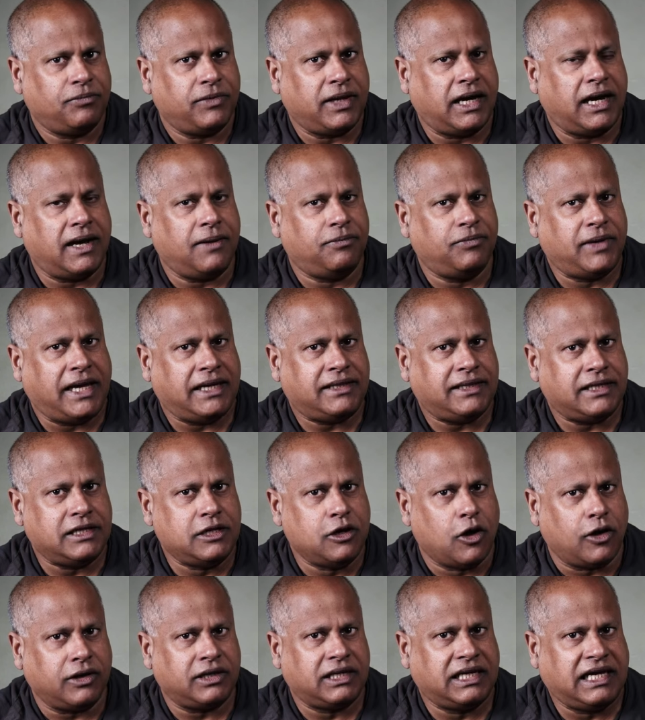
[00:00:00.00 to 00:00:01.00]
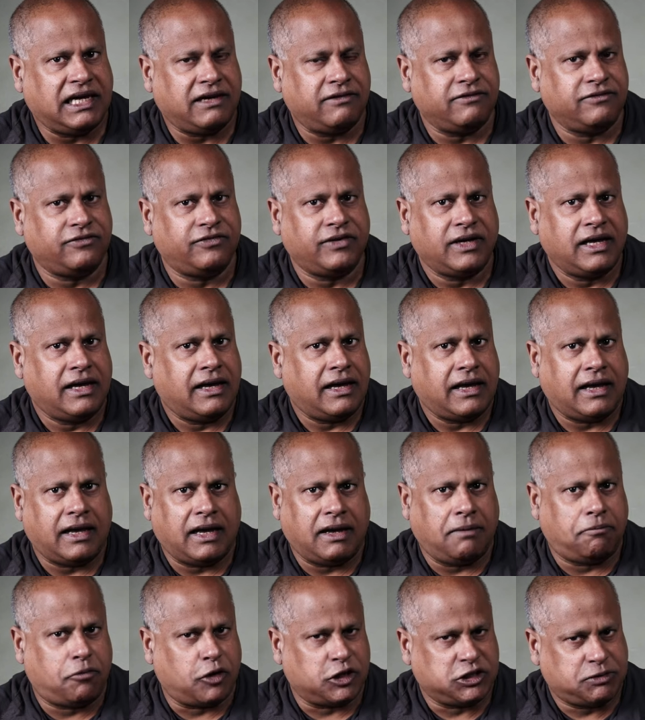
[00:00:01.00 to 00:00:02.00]
They did not give
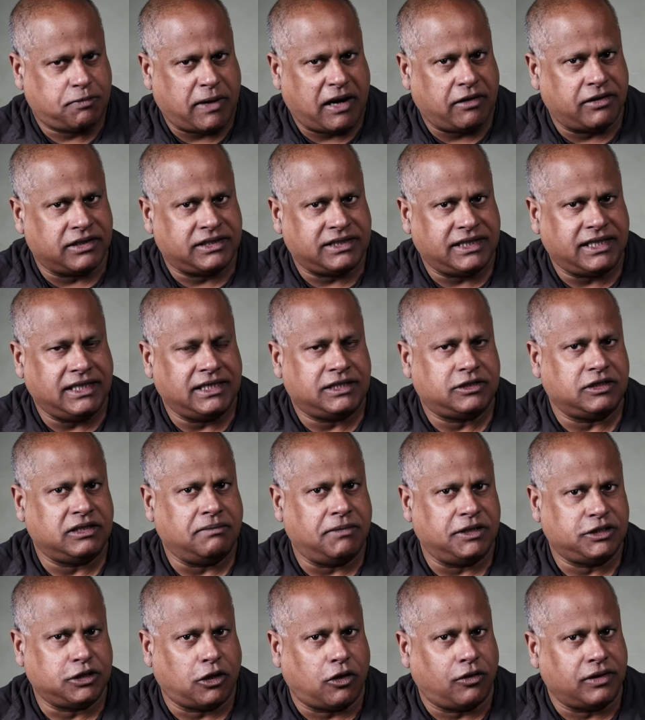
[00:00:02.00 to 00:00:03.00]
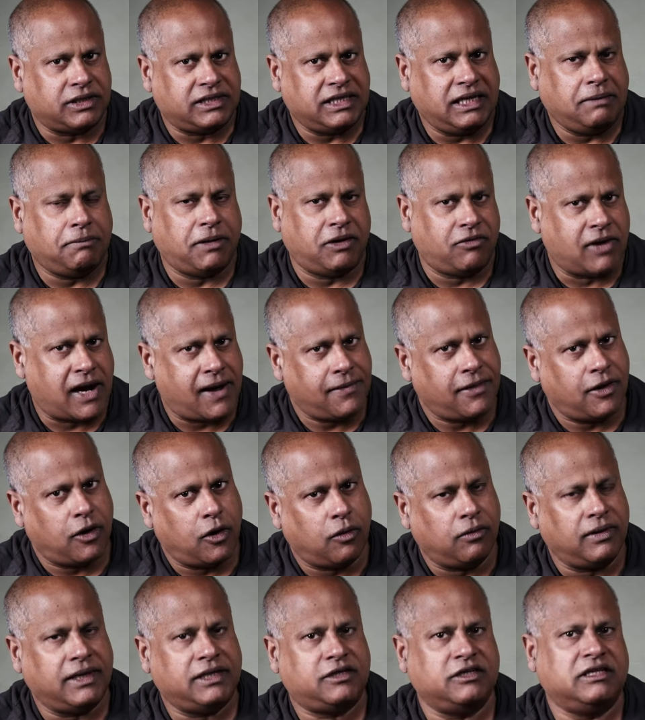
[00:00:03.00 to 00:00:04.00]
prosperity to the majority, but rather
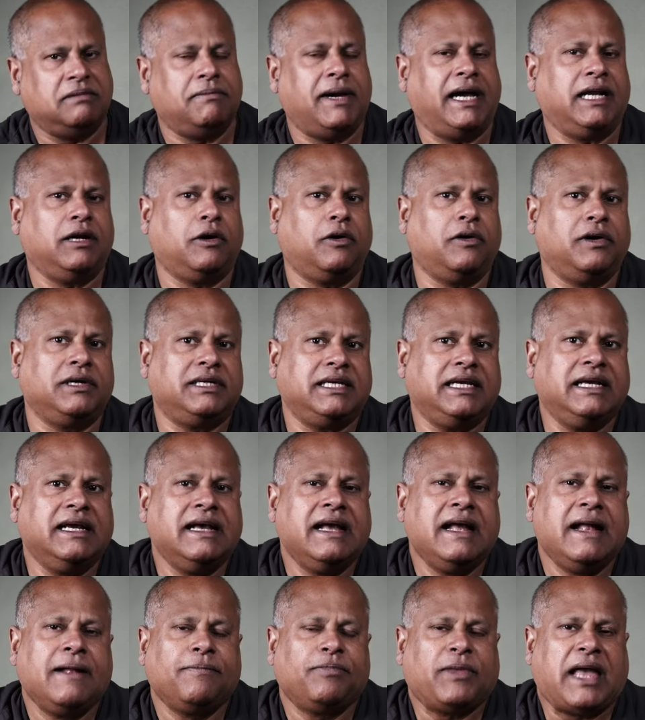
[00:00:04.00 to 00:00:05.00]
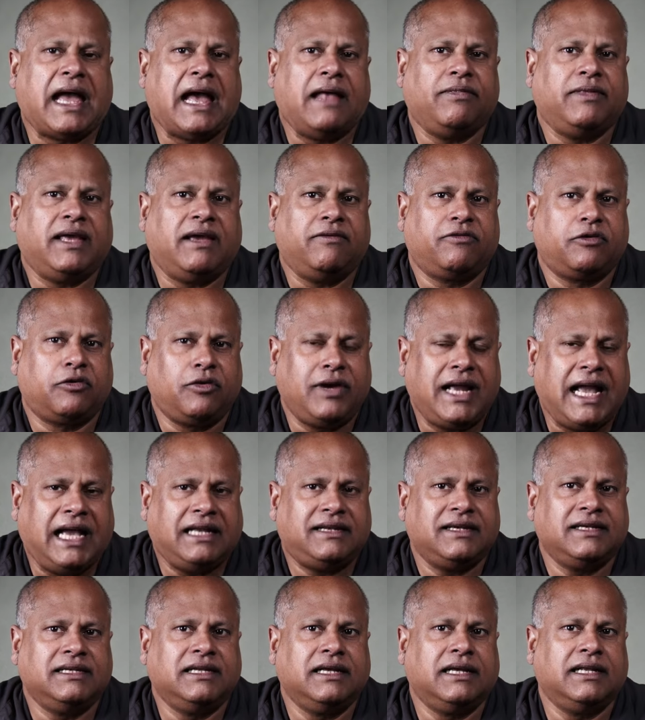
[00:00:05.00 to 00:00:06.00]
only to the minority. And they've
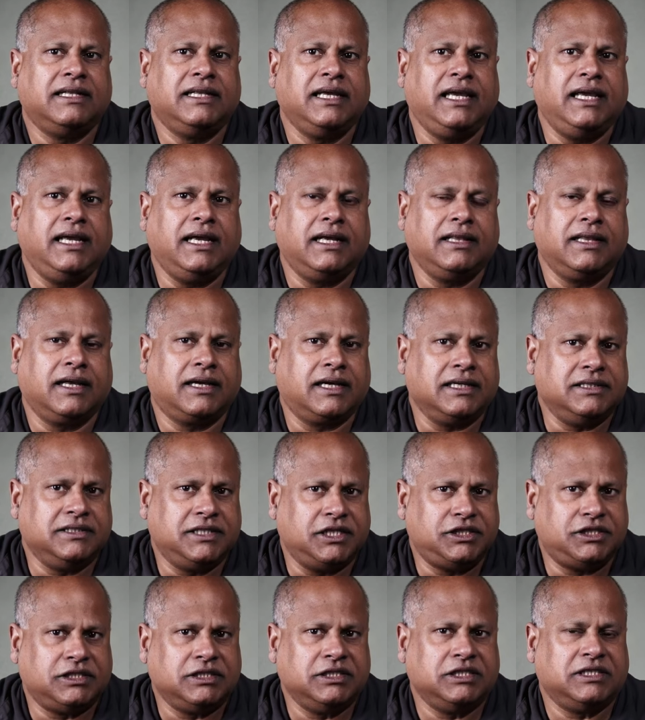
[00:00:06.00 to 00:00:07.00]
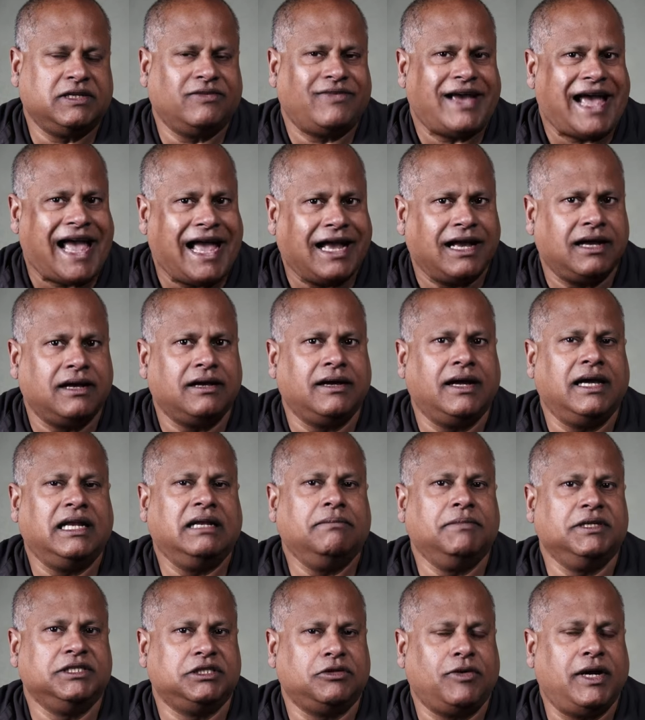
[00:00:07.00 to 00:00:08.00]
created the conditions of anger
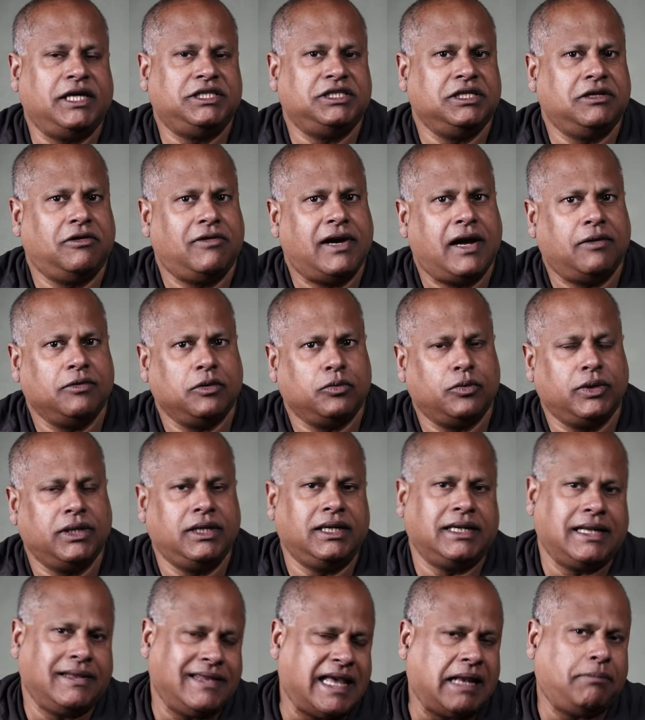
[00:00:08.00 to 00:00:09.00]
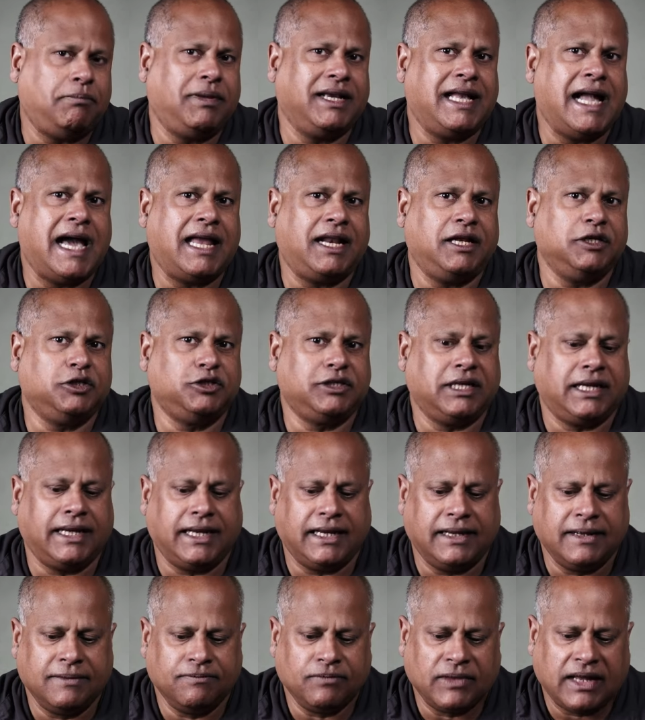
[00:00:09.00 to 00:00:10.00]
and immiseration around the world, and that began in
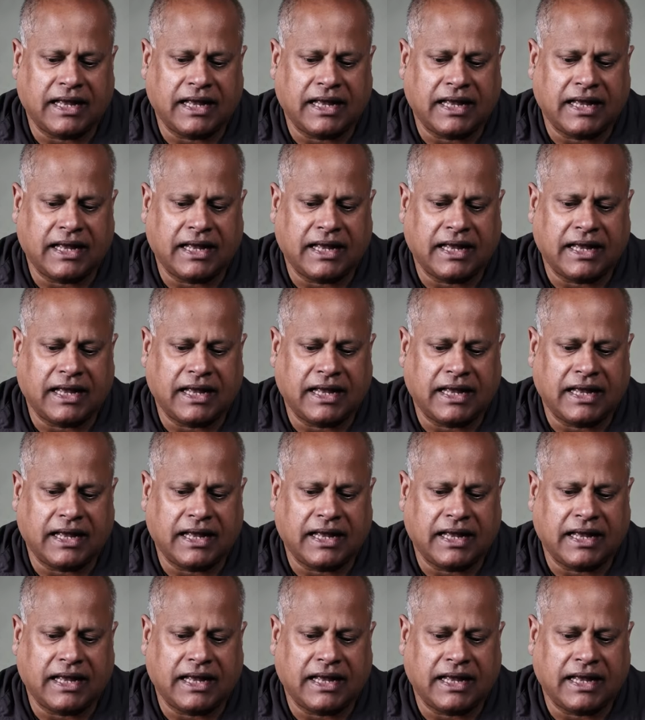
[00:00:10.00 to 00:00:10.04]
Chile.